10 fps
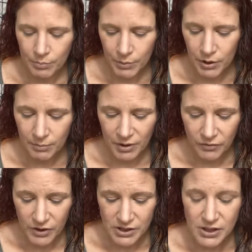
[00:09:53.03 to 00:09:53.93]
But my
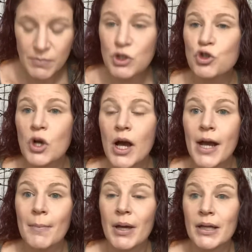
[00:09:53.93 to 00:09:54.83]
face has been
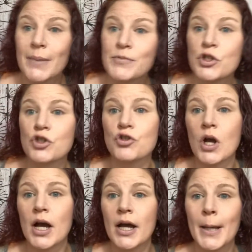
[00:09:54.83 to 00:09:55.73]
dry, my lips are
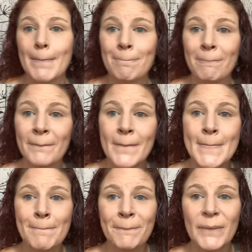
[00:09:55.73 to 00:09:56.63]
dry.
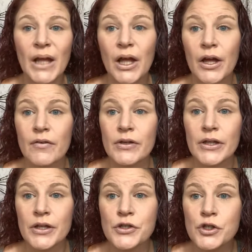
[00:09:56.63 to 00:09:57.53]

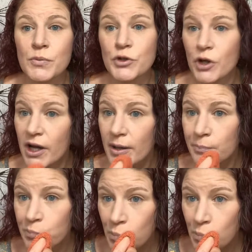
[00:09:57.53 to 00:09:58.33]
Everything super dry.